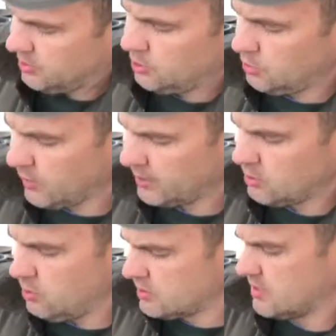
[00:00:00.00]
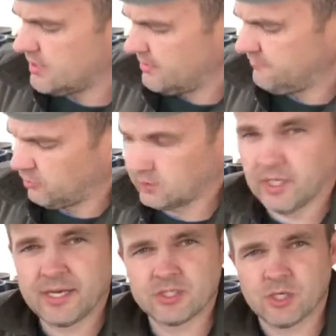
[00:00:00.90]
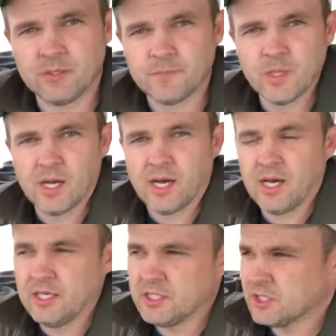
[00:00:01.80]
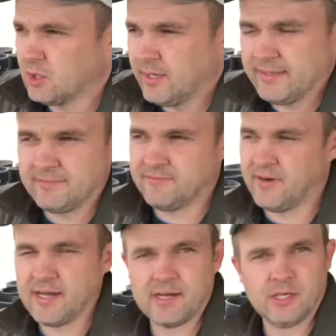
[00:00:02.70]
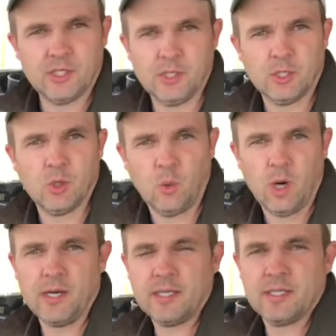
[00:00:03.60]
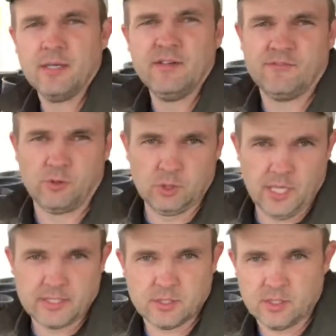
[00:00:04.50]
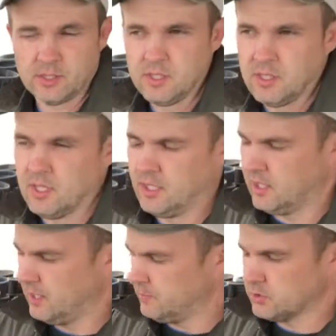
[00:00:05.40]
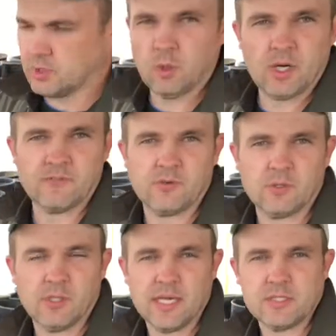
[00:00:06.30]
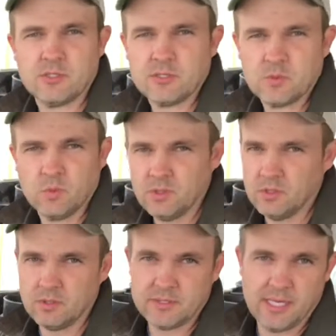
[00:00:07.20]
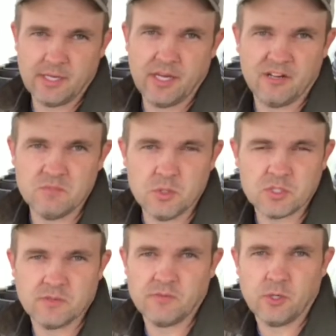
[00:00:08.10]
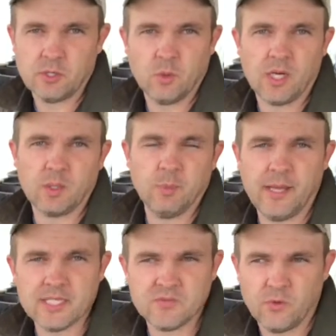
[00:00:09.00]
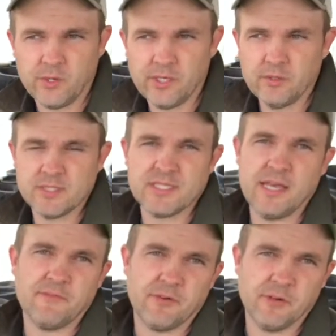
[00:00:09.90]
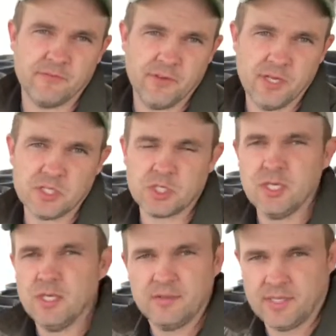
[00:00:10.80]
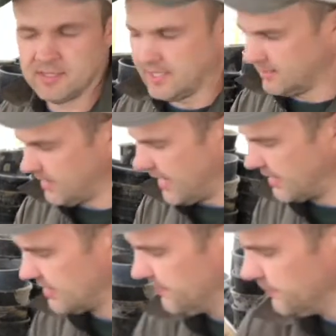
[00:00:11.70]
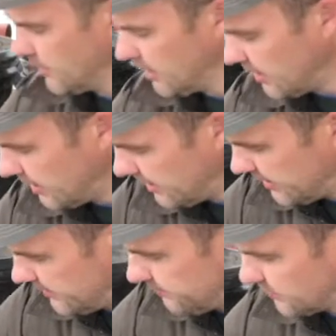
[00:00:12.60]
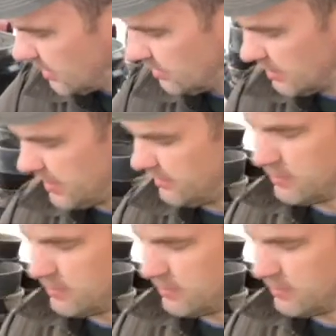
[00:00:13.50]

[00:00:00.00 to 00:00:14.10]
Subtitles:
you do want to use a fertilizer. Just go ahead and find a good aquatic fertilizer. Most aquatic fertilizers will take care of most of our aquatic plants for you. It's safe for your fish, things like that. A lot of the